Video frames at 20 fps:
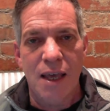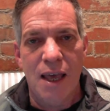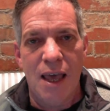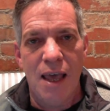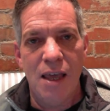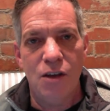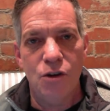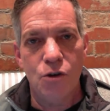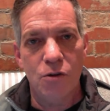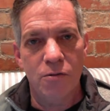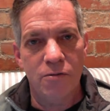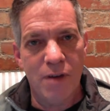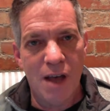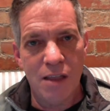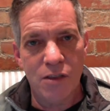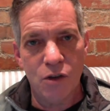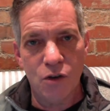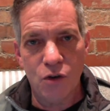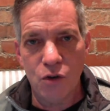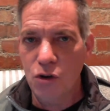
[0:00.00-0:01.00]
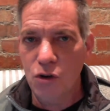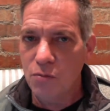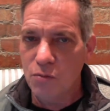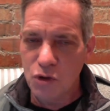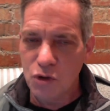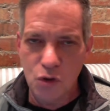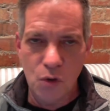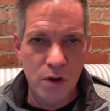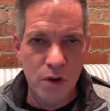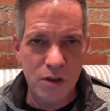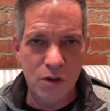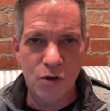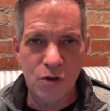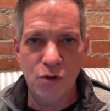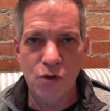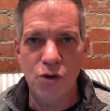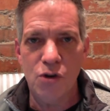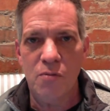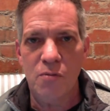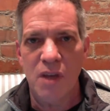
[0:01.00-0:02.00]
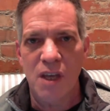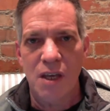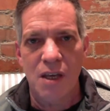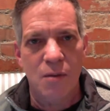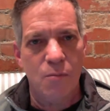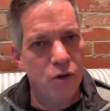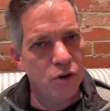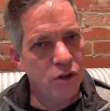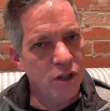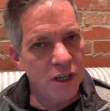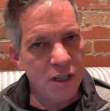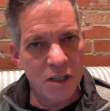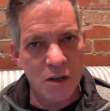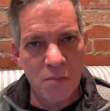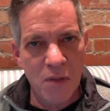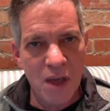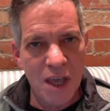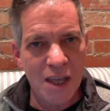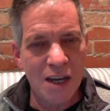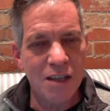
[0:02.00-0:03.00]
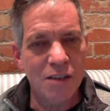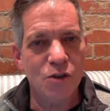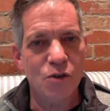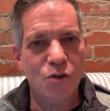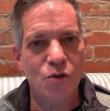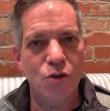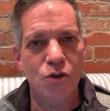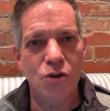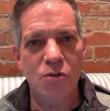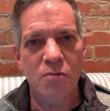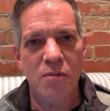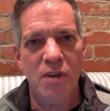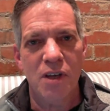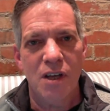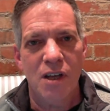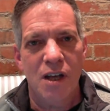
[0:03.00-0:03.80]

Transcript: and you'll find the group, join the group, participate in the group.